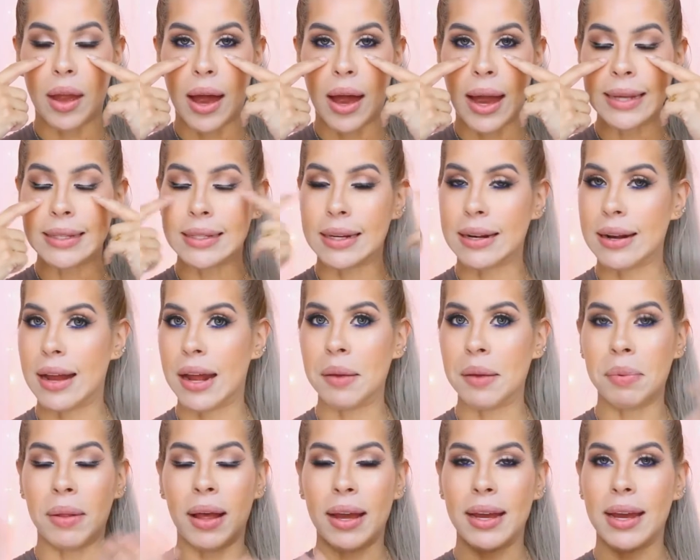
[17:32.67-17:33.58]
I did not
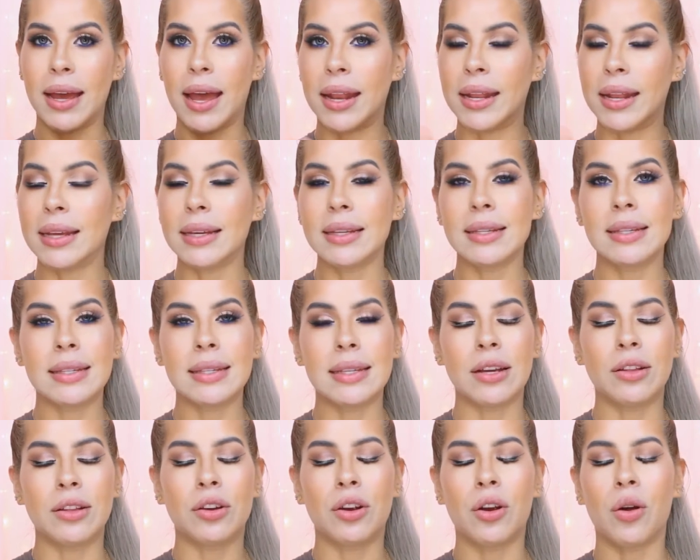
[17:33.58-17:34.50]
apply any
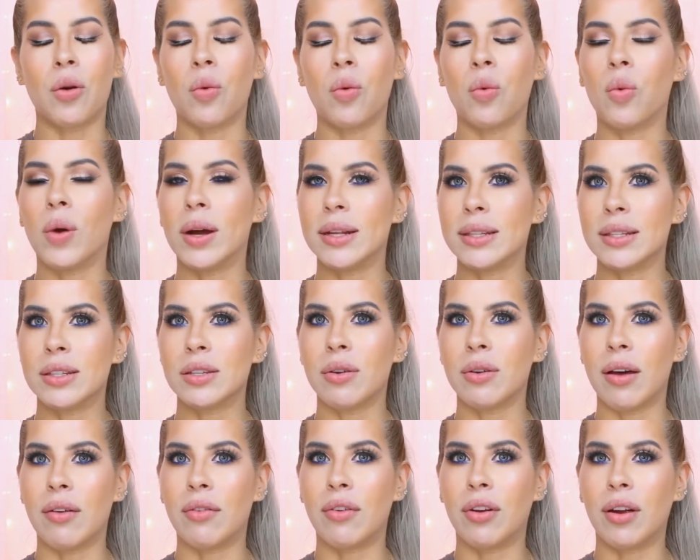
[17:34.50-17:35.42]
concealer
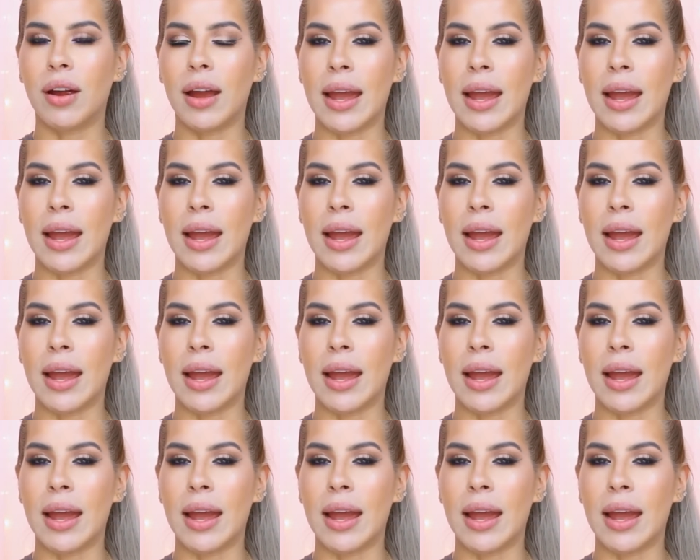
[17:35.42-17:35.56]
whatsoever,